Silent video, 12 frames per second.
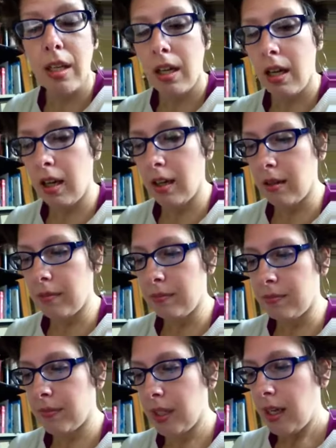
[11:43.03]
And
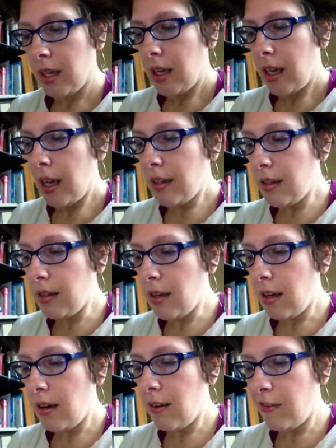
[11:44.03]
then
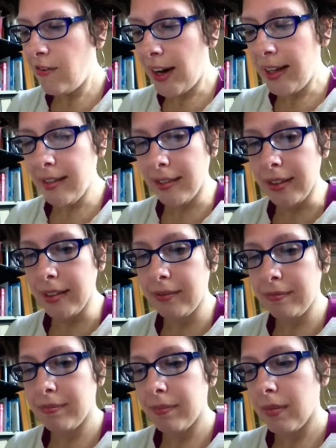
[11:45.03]
finally,
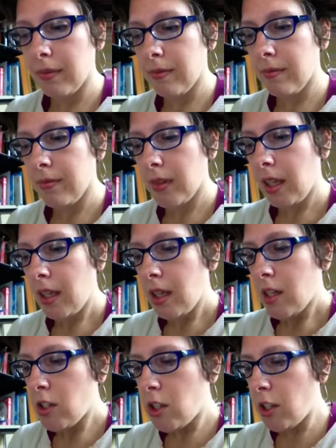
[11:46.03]

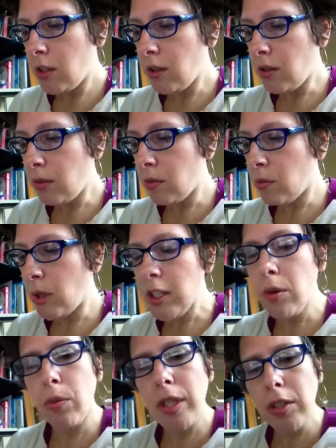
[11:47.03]

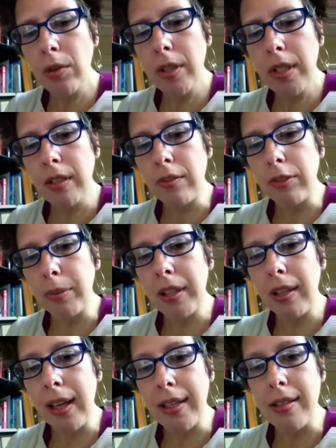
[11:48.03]
what you need from a
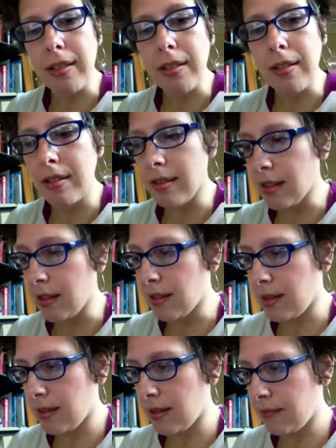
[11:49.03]
class such as
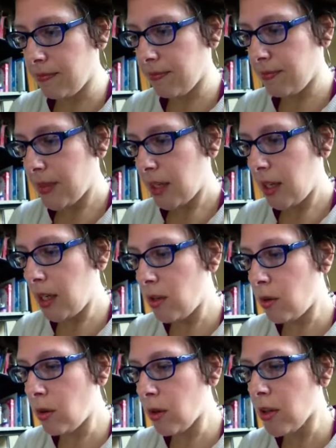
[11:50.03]
this in
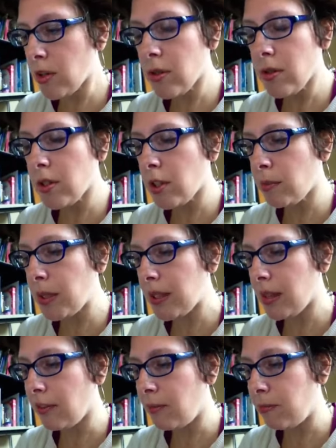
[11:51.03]
order to be
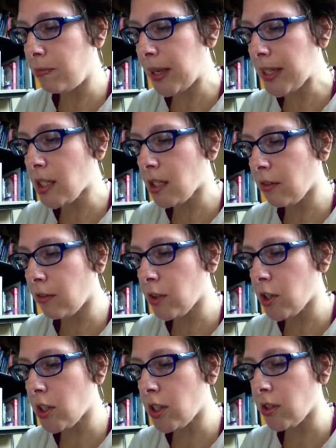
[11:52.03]
the best
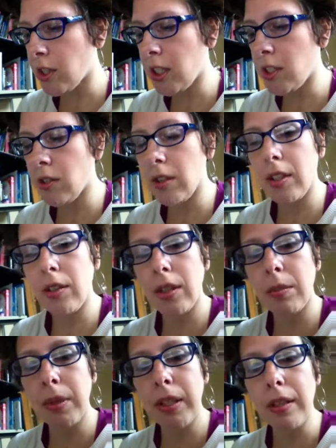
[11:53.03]
first-year teacher that you
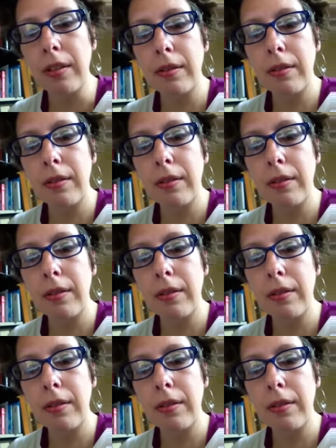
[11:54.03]
can be?